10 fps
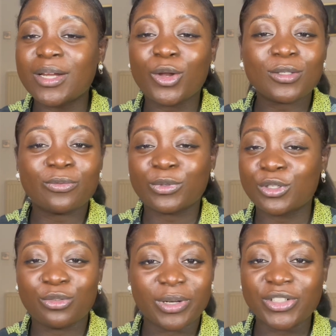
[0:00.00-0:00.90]
lot of
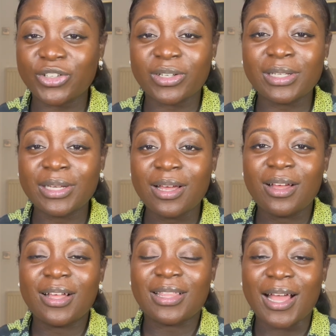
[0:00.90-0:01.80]
frustration
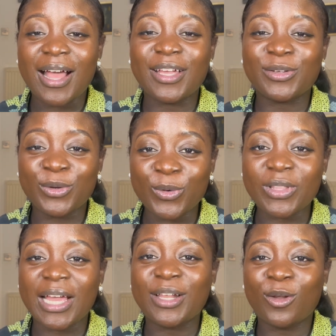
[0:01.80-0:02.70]
that I know
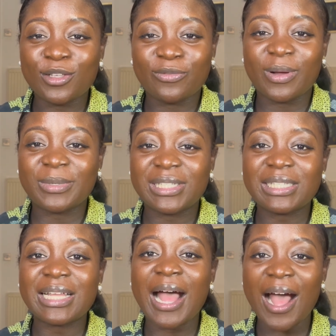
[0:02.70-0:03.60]
that a lot of
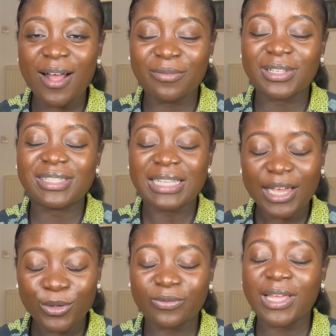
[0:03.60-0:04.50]
pharmacists have
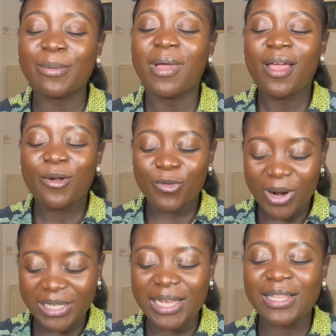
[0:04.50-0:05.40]
inside of them
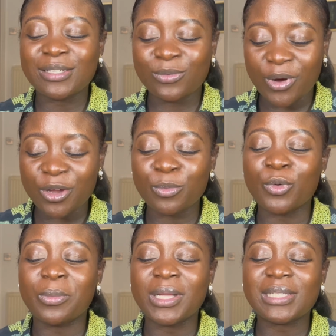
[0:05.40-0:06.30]
right at this very
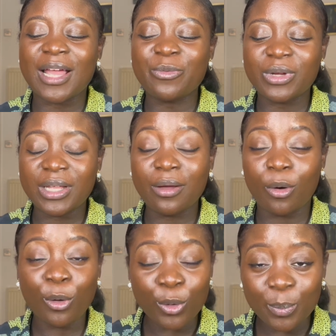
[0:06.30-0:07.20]
moment. I really
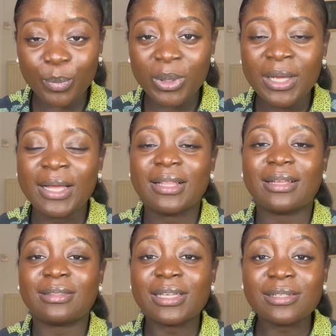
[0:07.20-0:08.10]
hope
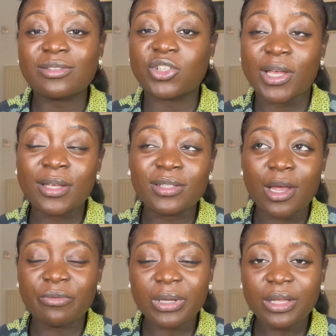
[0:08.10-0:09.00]
that things change. I
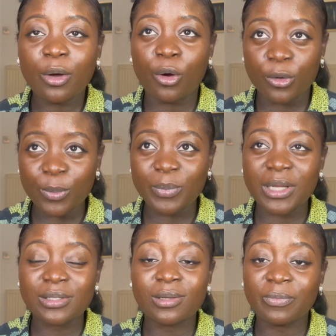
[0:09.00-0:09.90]
really hope
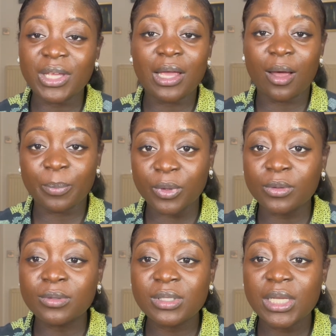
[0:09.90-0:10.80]
that something
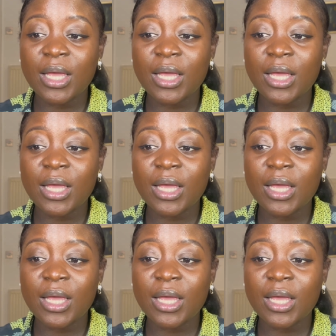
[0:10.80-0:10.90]
happens,